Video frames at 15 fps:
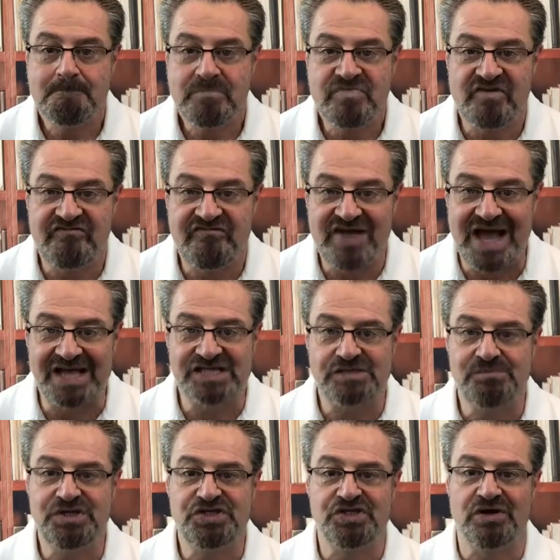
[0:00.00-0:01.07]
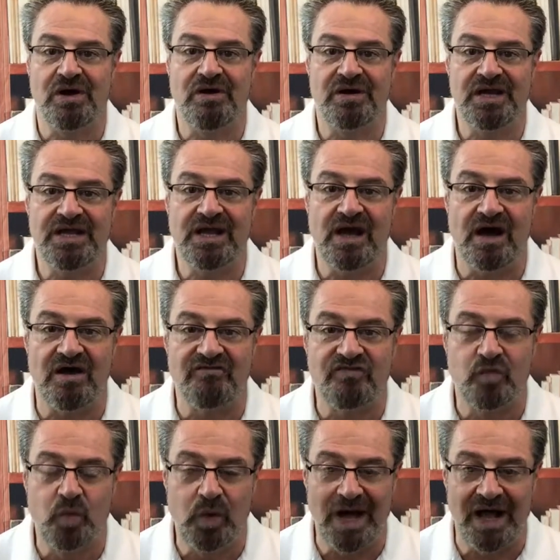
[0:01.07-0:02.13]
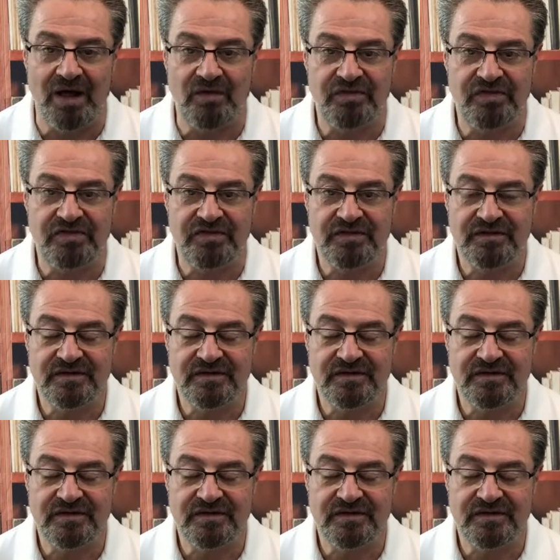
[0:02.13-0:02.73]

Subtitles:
The vast majority of wealth